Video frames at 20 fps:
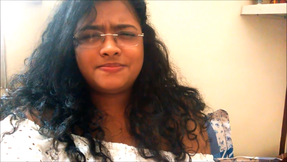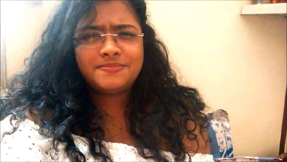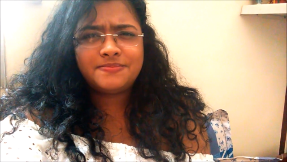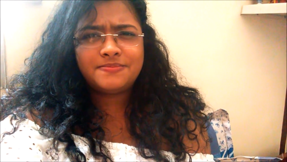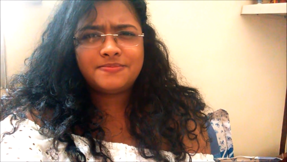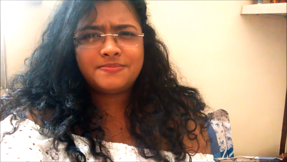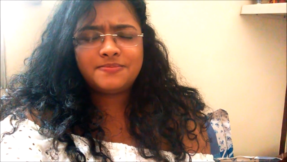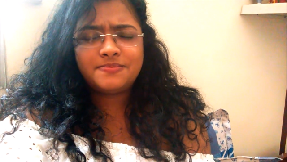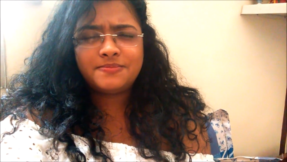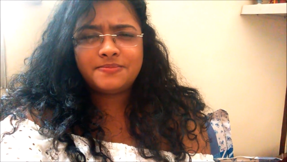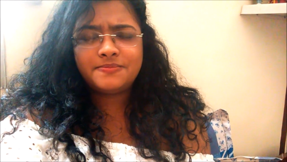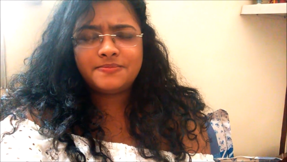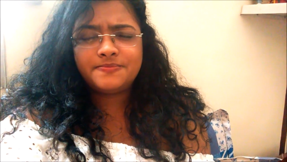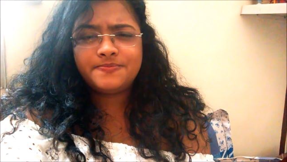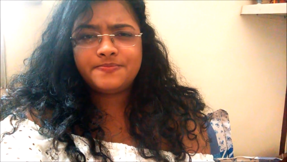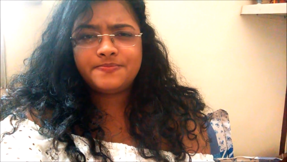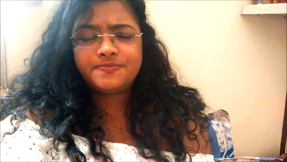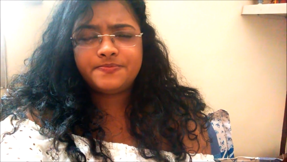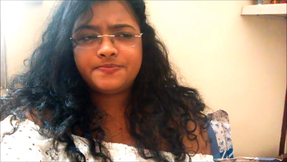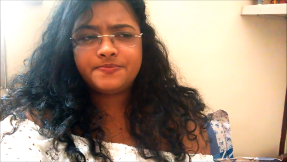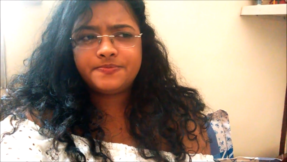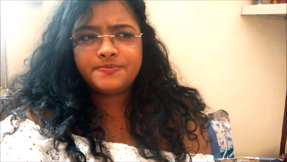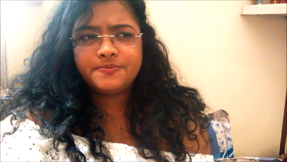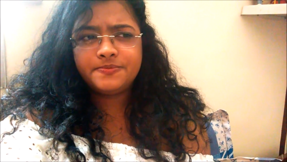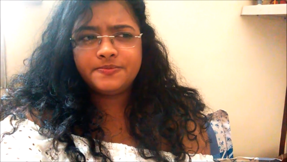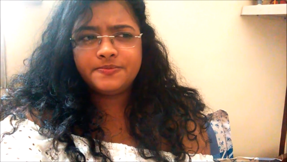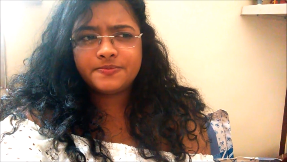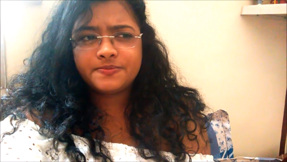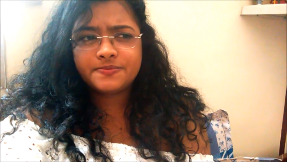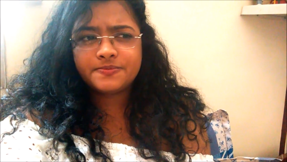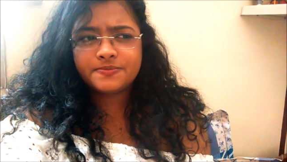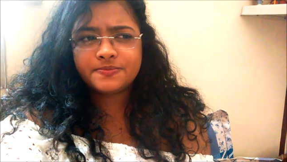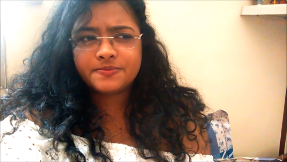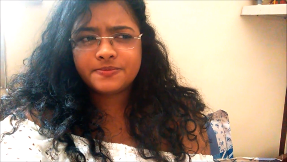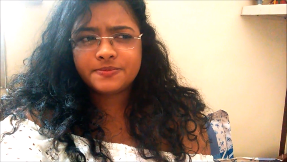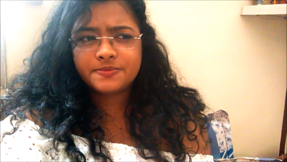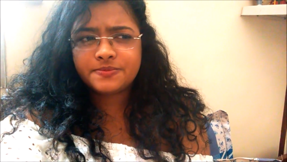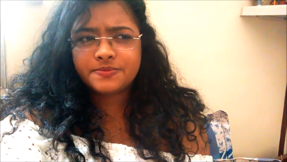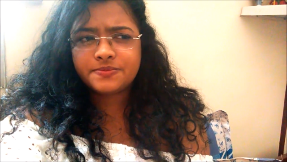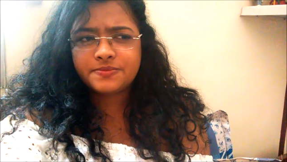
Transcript: (silence)